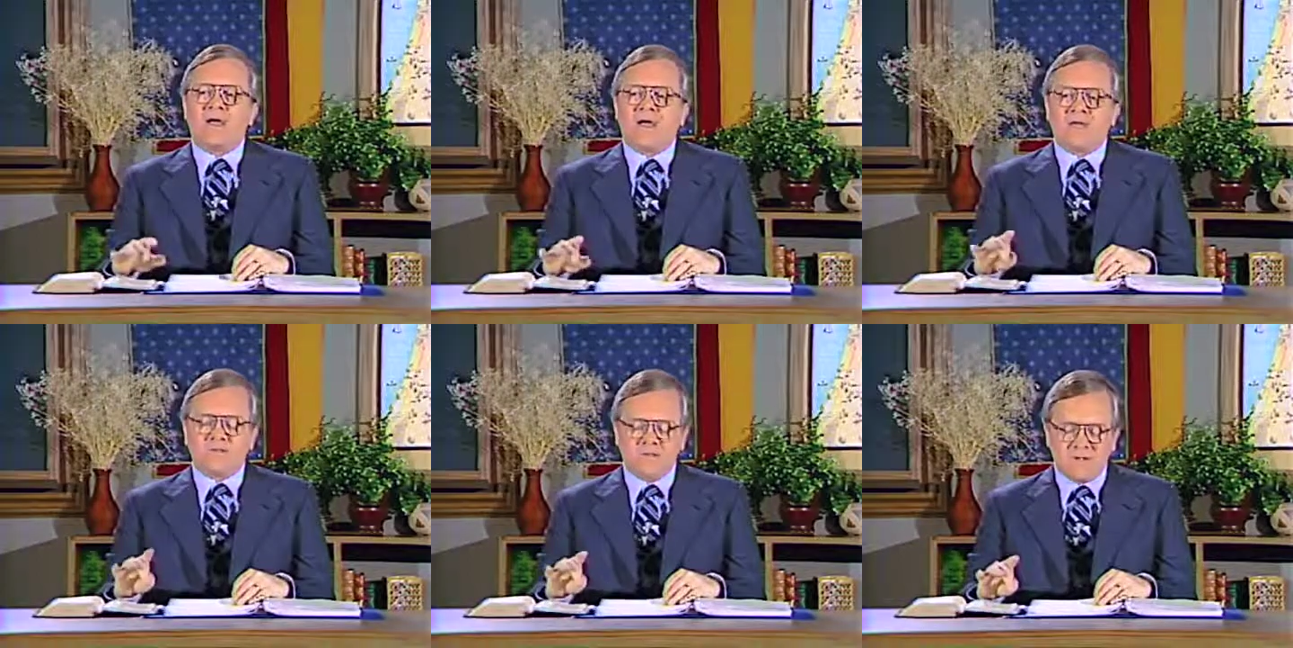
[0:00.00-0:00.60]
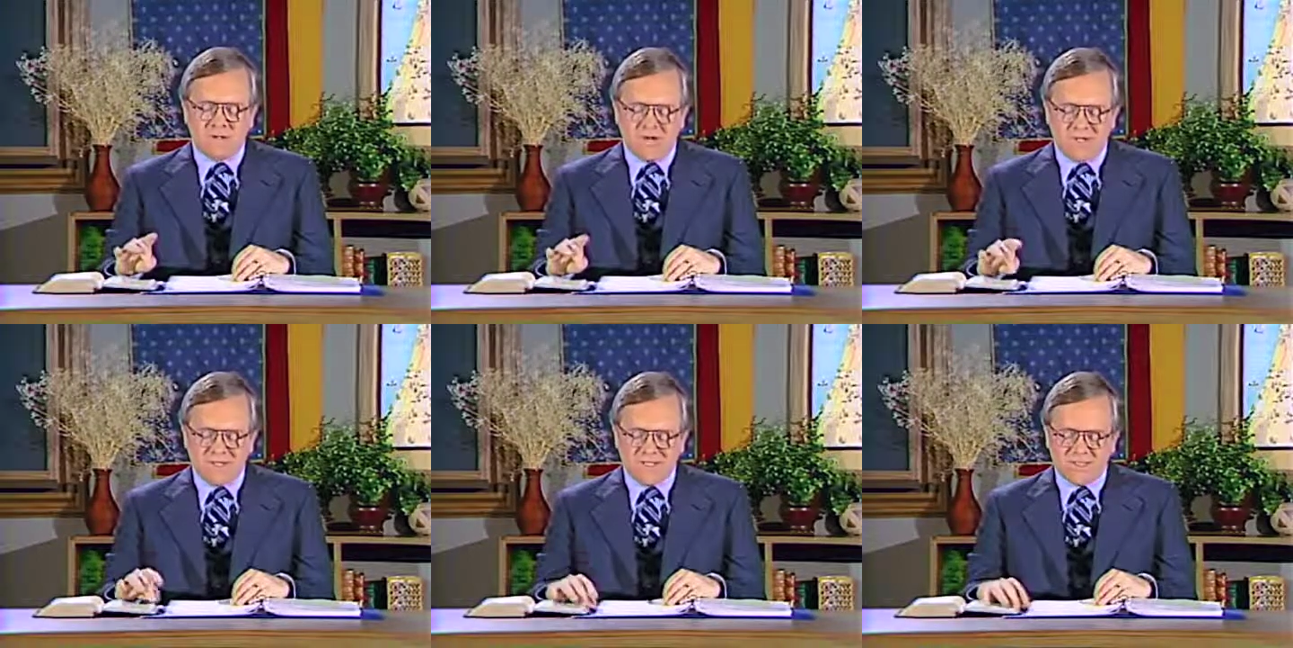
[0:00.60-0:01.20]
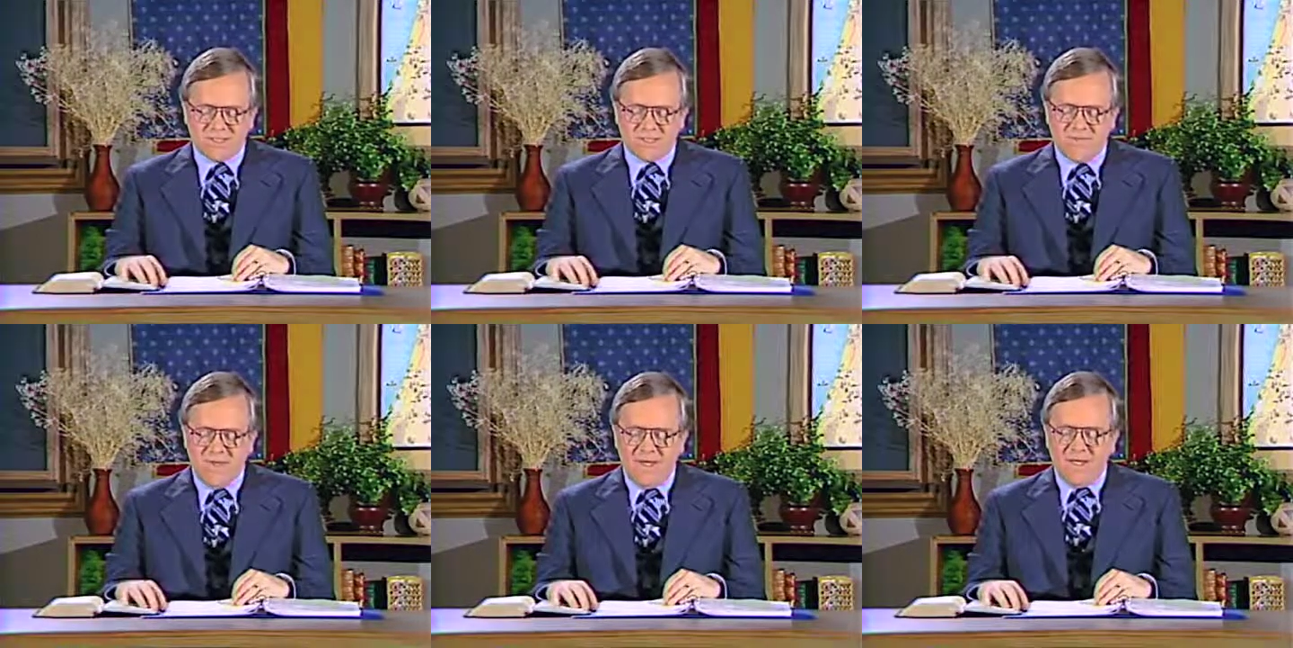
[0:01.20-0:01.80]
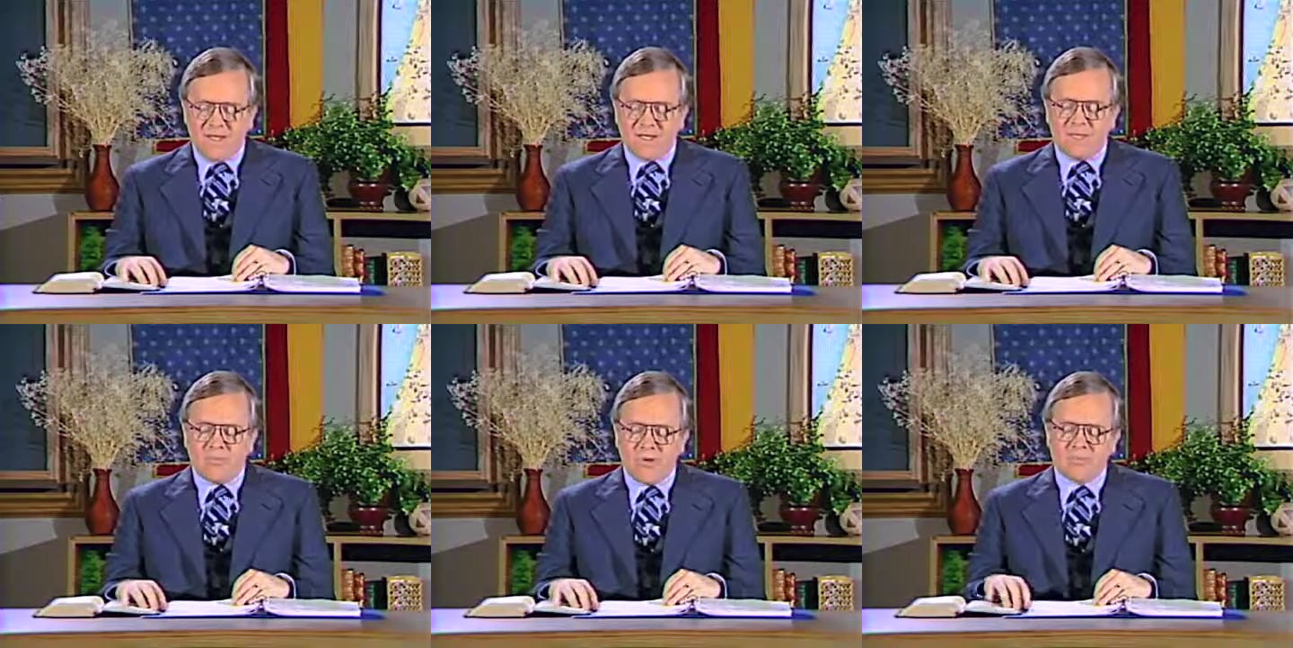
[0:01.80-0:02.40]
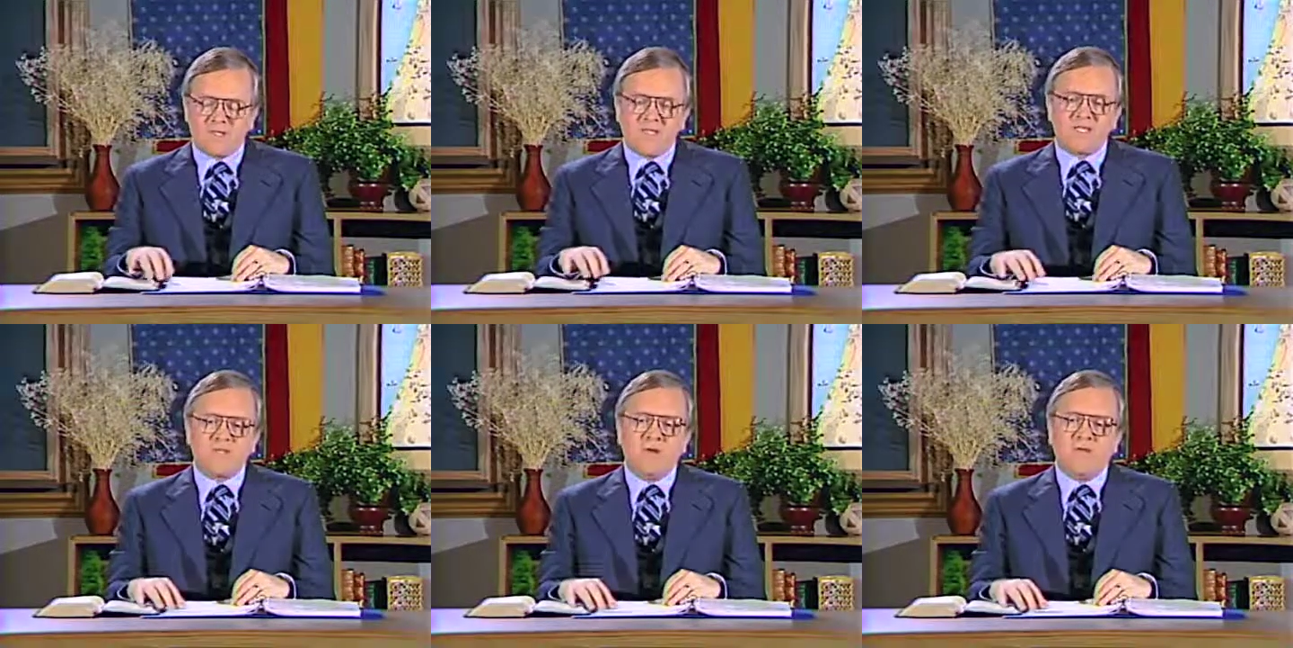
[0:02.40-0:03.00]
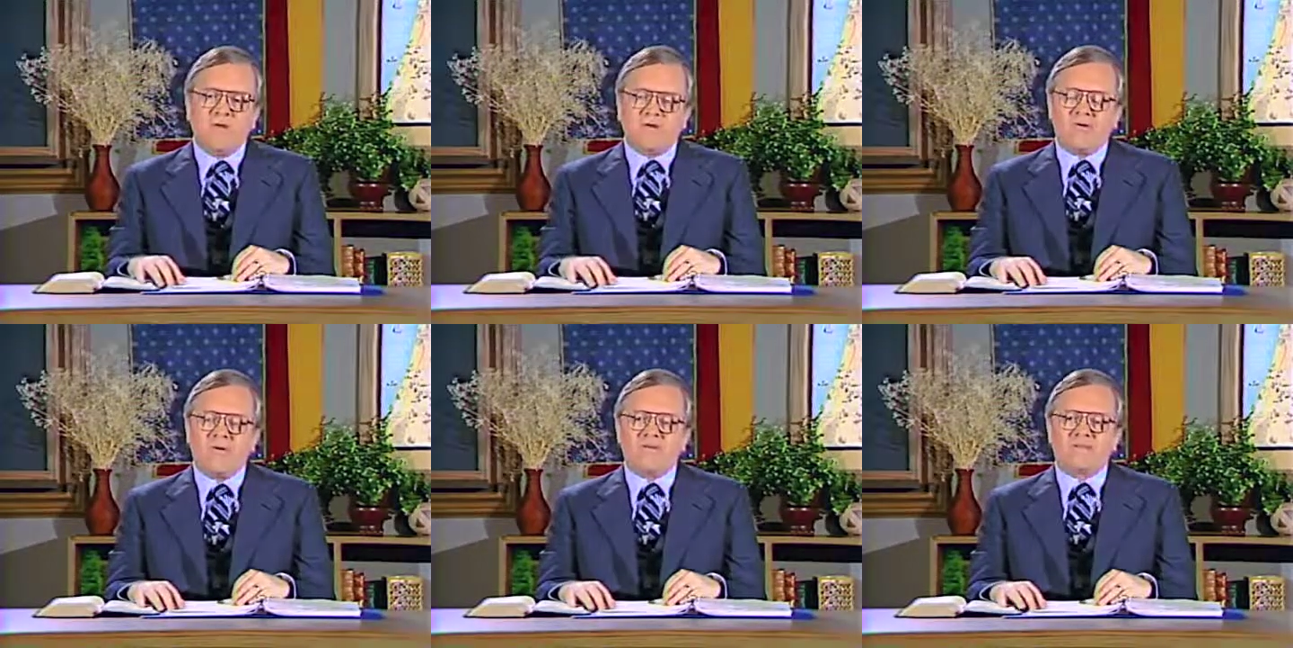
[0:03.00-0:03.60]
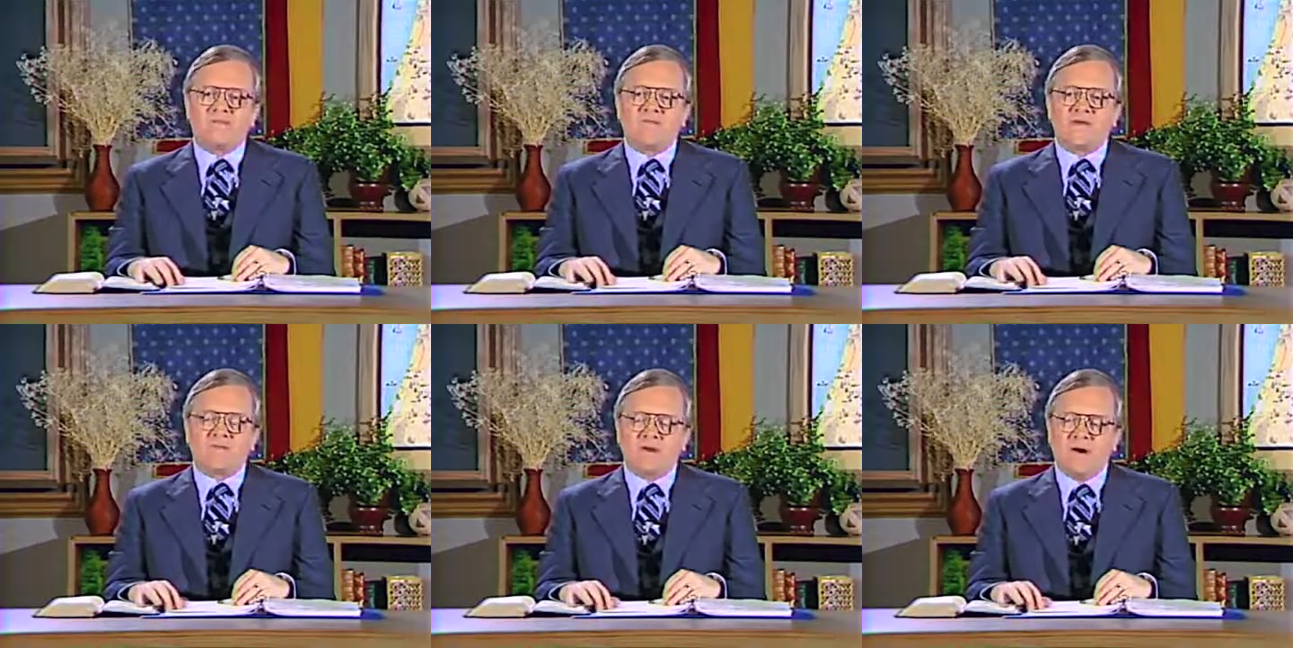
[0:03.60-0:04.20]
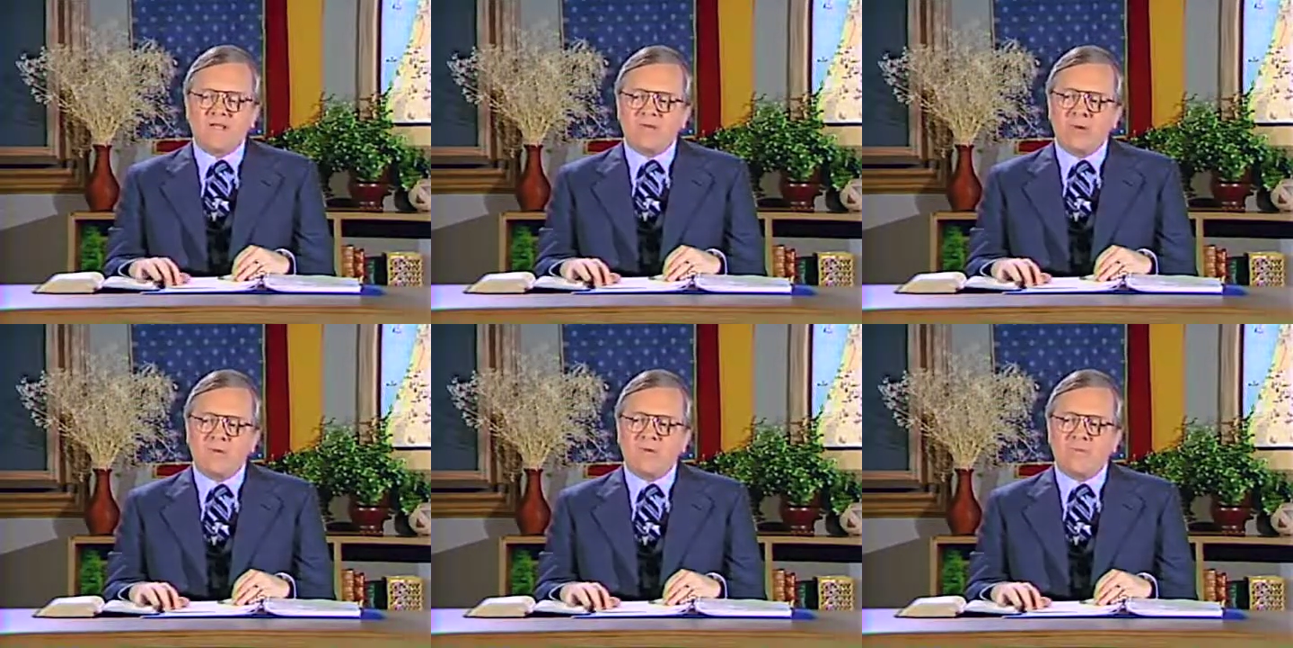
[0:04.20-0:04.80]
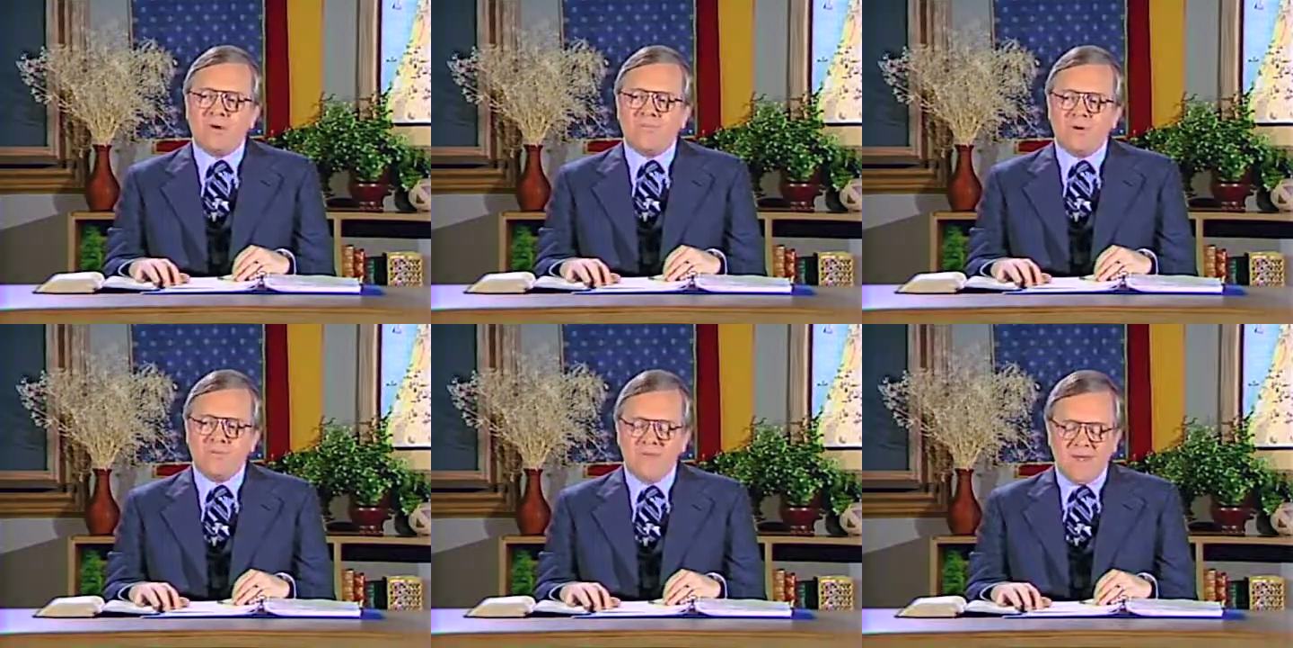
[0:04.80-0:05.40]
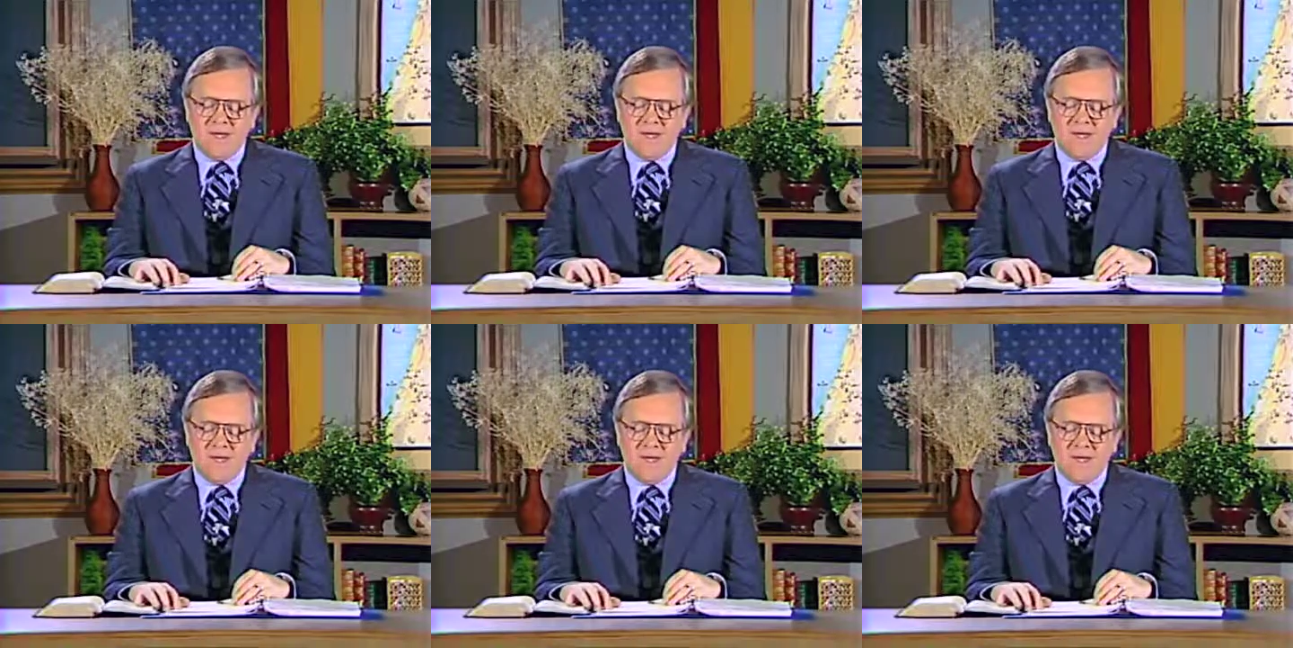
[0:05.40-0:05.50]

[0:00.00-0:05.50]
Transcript: answering their questions. And the purpose of this memorial was that the adults might remember